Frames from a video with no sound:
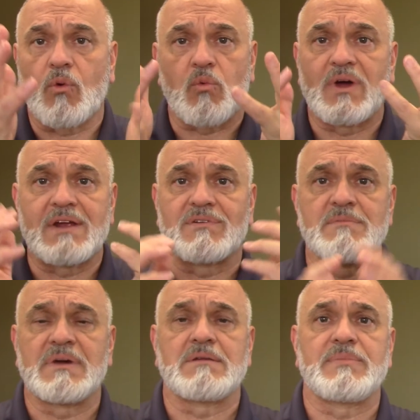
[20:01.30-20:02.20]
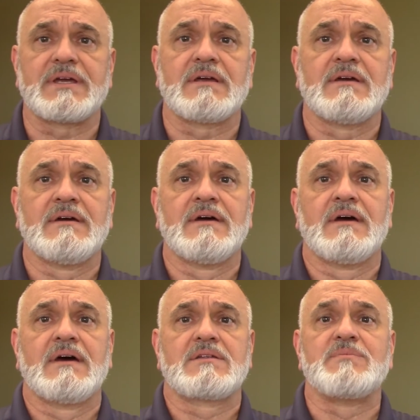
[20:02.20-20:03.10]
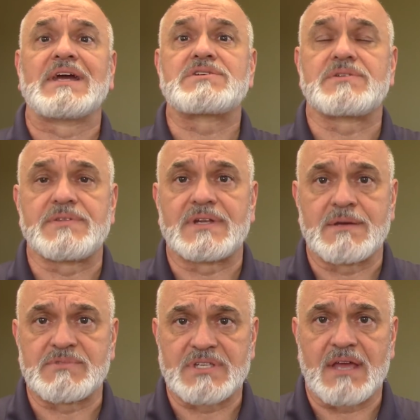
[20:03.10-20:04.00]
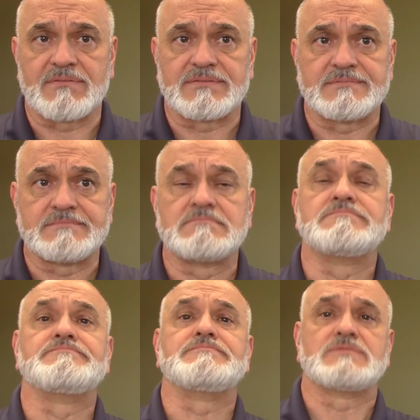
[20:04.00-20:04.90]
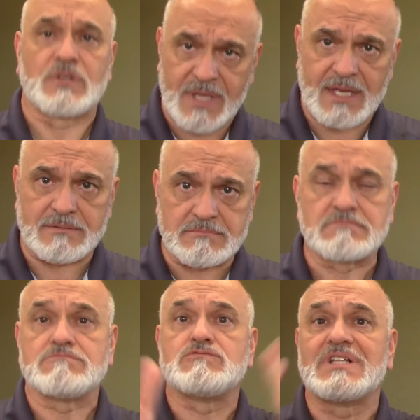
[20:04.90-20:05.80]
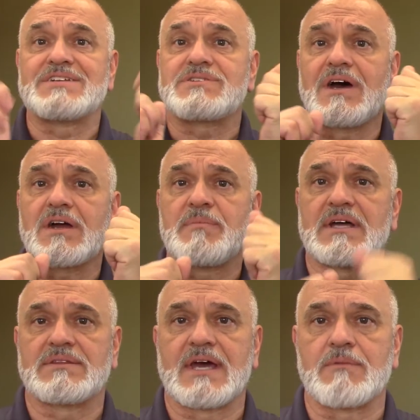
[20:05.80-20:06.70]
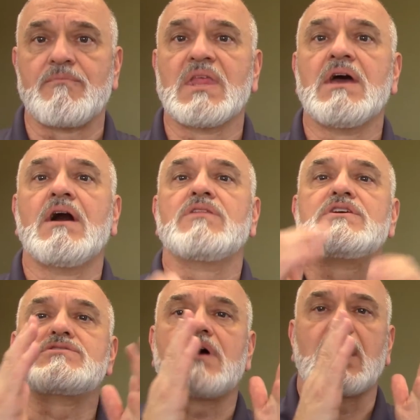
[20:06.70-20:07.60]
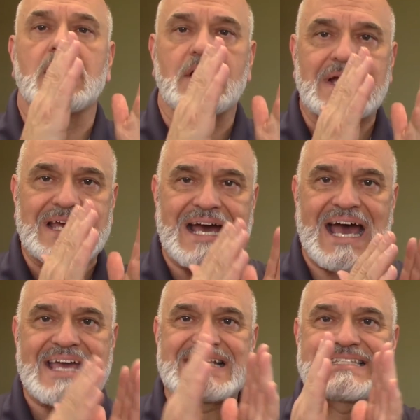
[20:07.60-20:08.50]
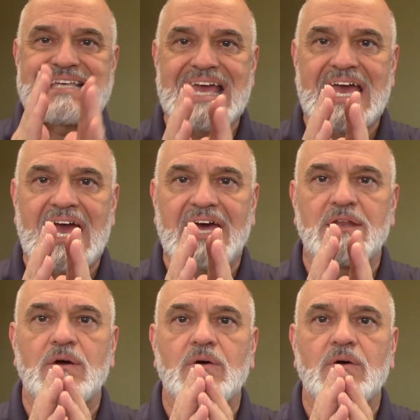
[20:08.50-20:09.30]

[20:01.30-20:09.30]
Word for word: or whatever it might be to make sure that I'm safe. Okay, well, let's talk about that. These are kaizen